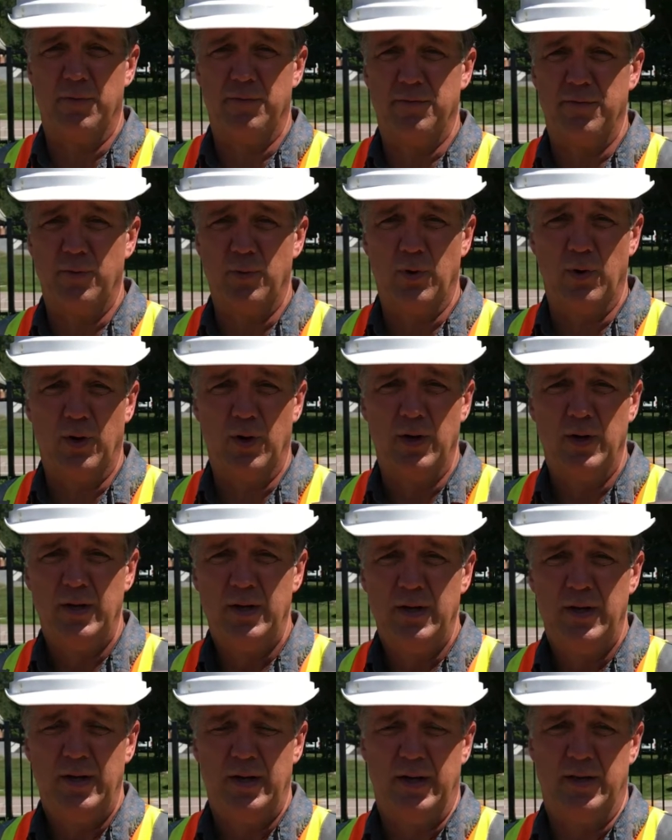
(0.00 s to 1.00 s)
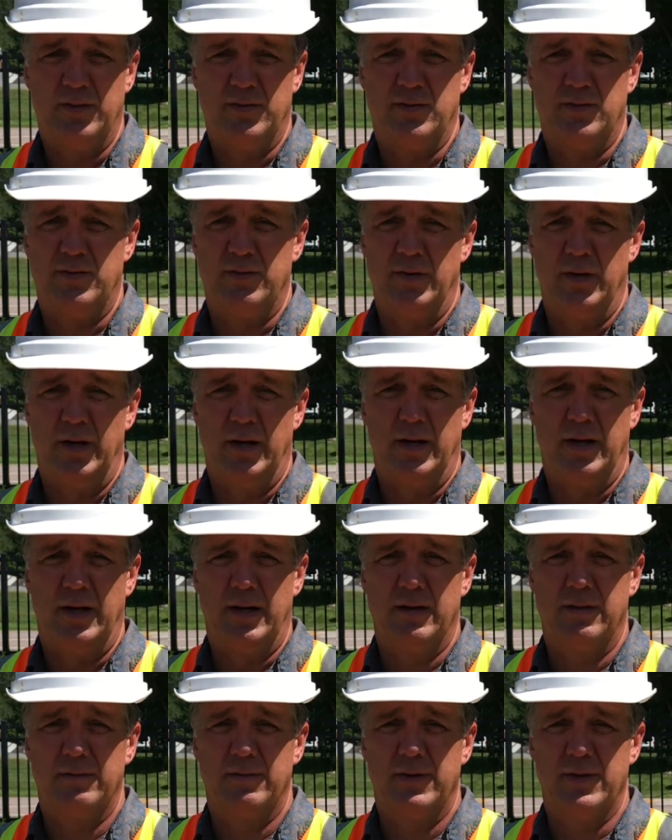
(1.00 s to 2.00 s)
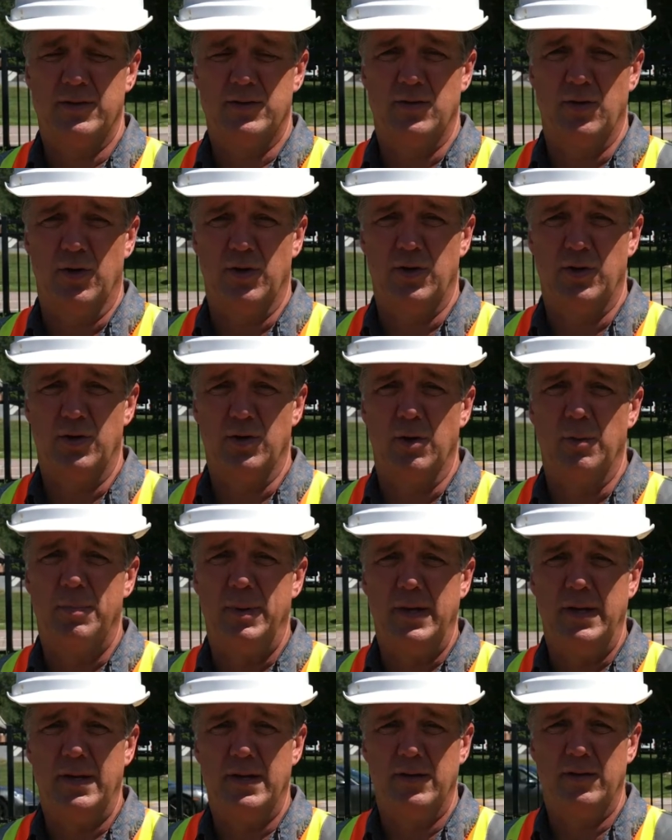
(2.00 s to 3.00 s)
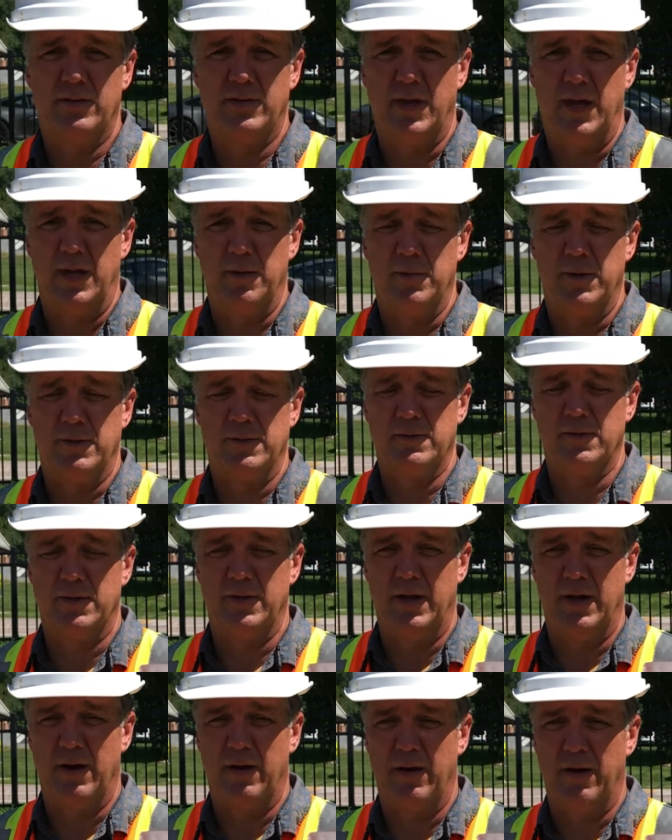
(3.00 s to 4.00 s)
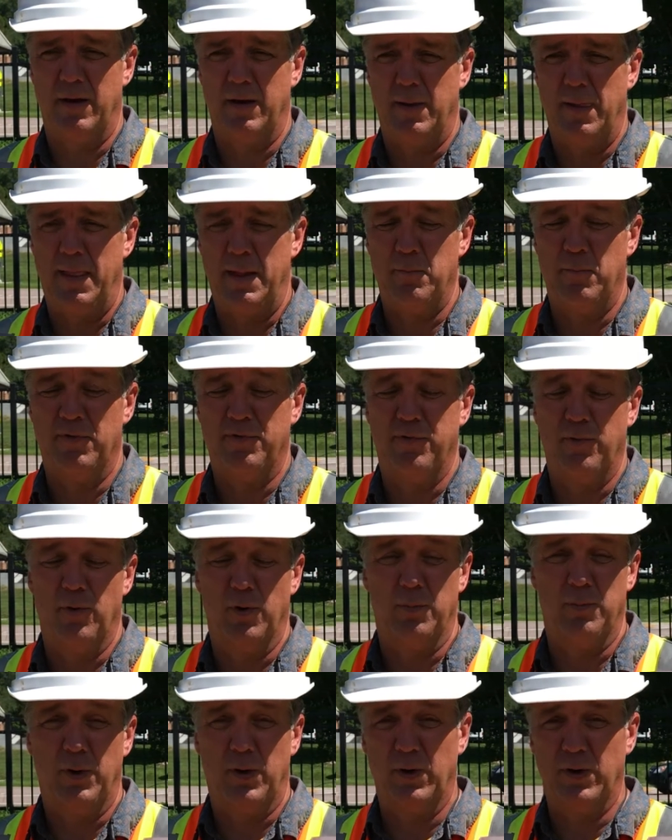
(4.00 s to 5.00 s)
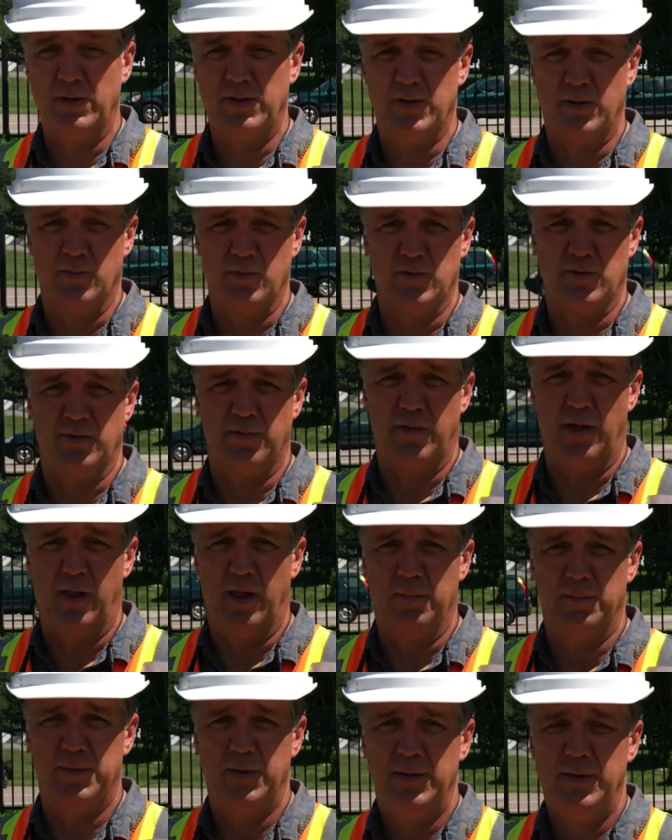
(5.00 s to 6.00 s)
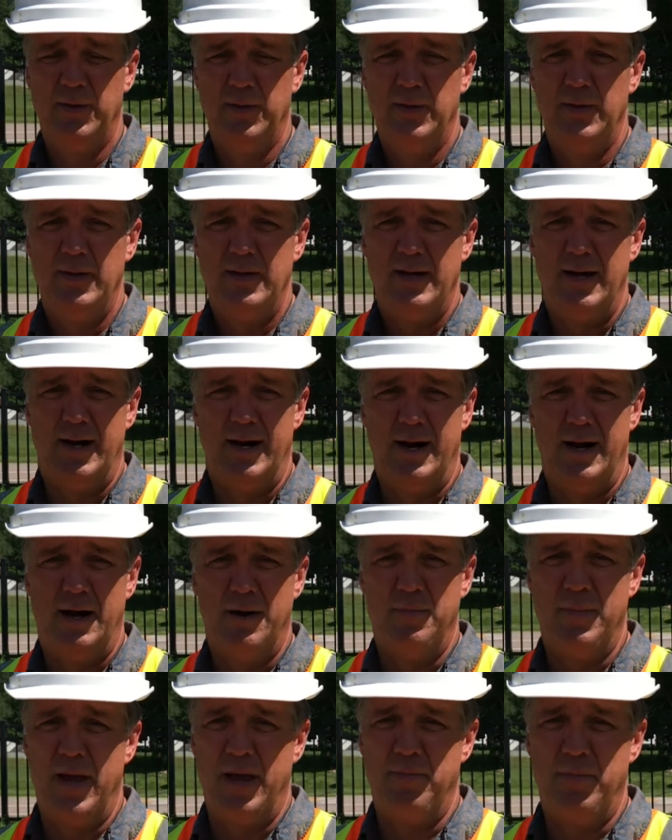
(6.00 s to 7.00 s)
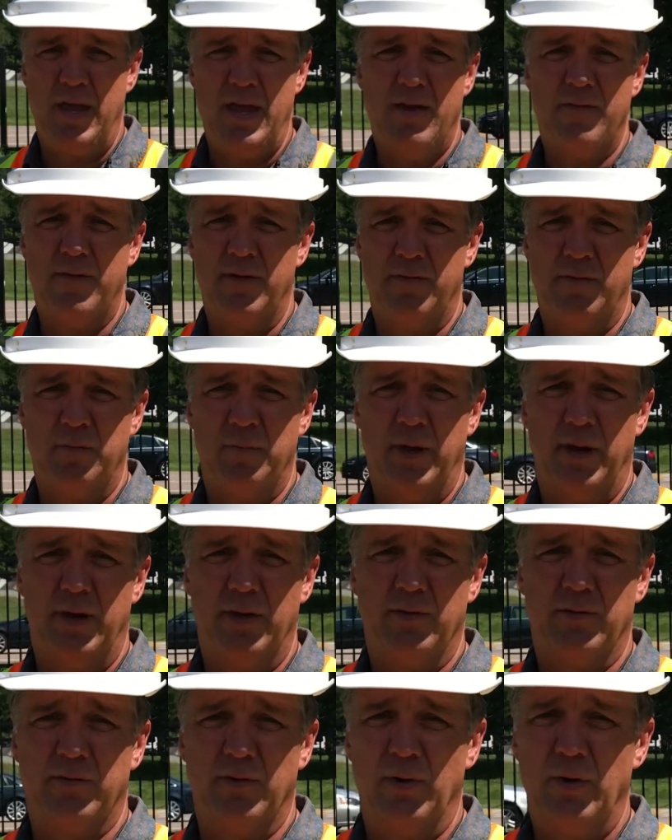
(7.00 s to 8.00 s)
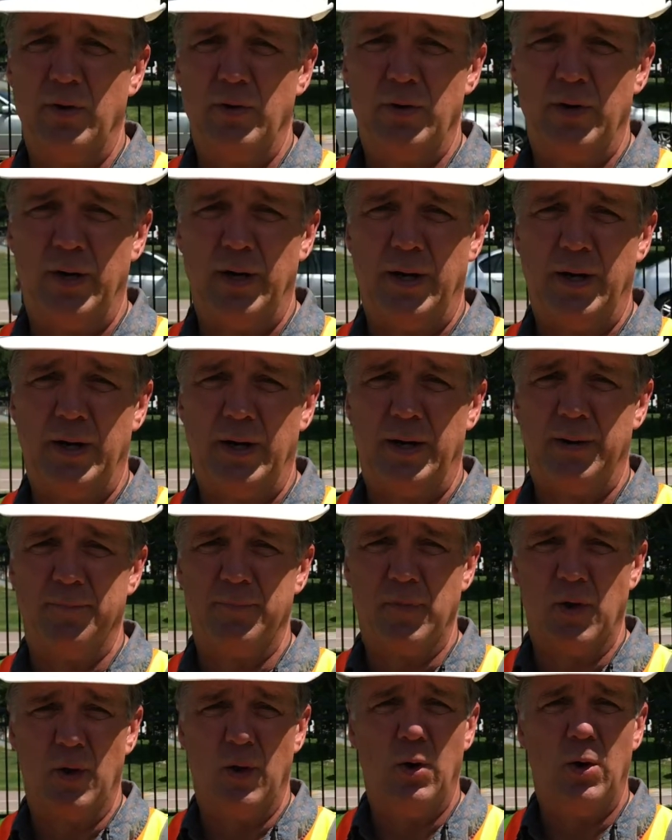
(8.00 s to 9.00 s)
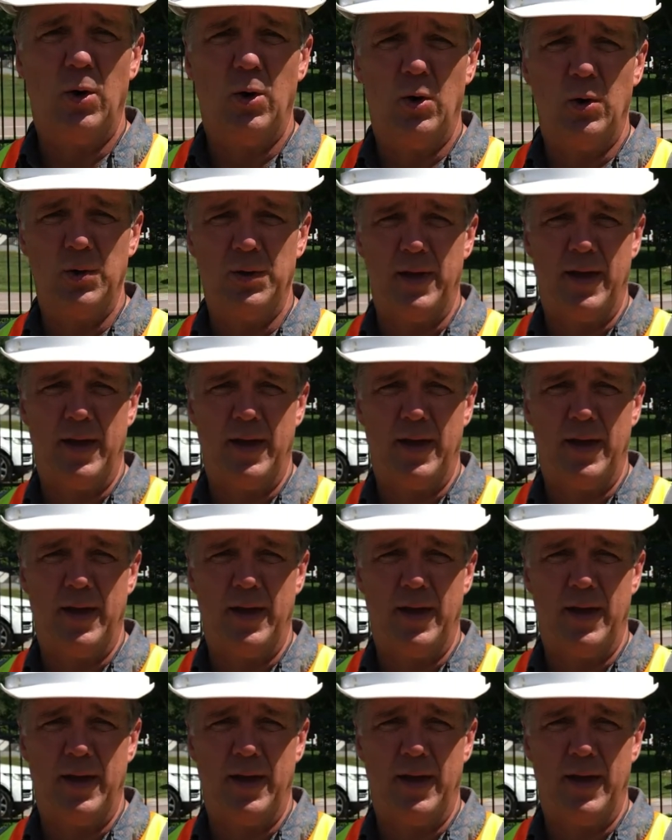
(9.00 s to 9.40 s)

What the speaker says: before historic Europeans came into the area, and before Burlington was developed, and may have even been as old